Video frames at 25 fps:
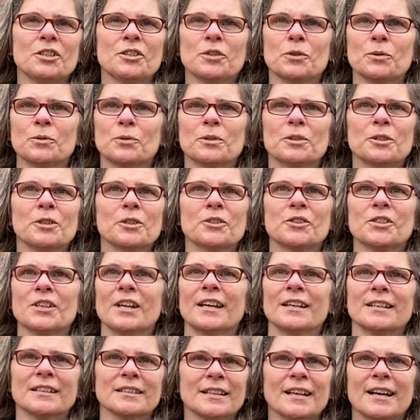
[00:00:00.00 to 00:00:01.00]
tours,
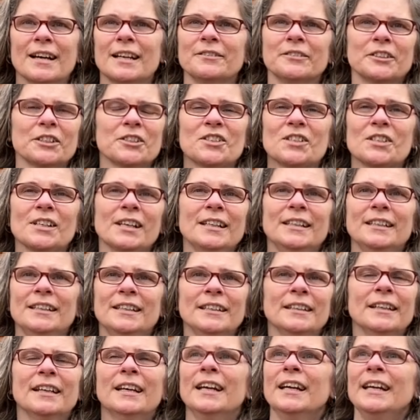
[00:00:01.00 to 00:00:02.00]
and a lot of
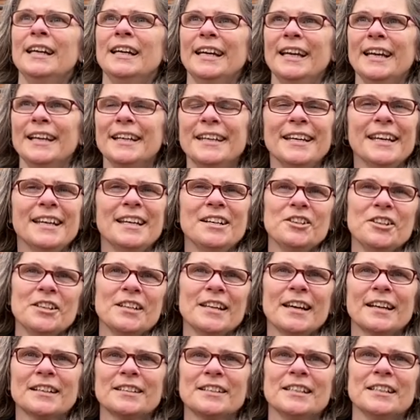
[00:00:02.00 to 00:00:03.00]
exciting,
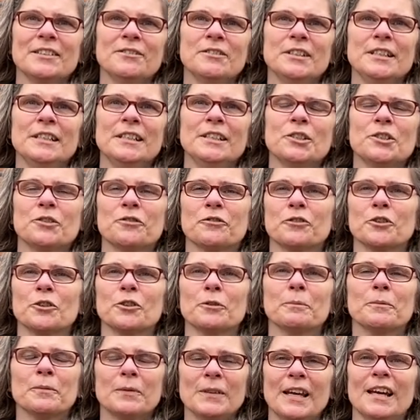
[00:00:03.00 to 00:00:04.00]
engaging activities
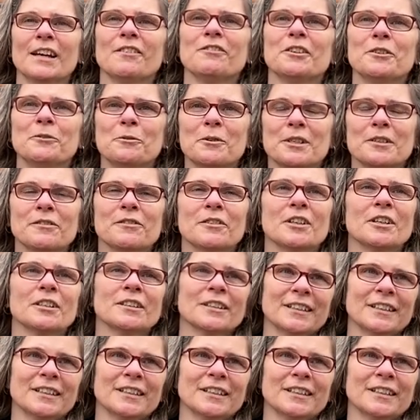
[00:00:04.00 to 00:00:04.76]
for everyone of all